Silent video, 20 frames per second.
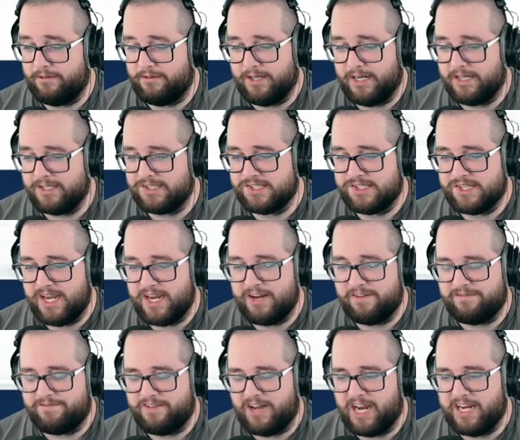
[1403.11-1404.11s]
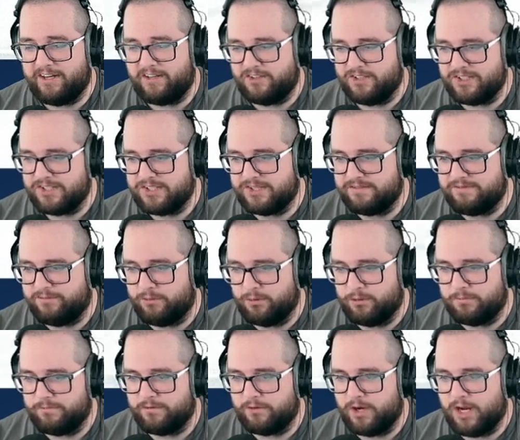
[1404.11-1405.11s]
gotta stay a finalist for
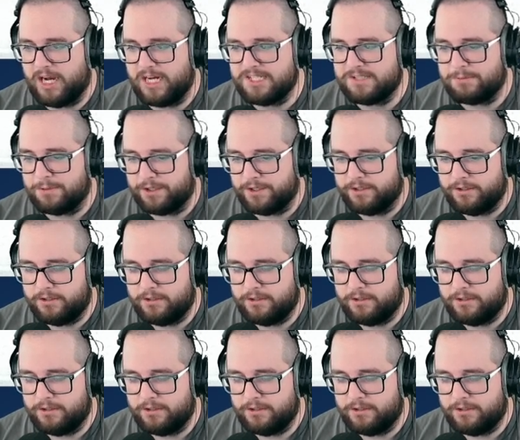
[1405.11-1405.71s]
him for Heisman.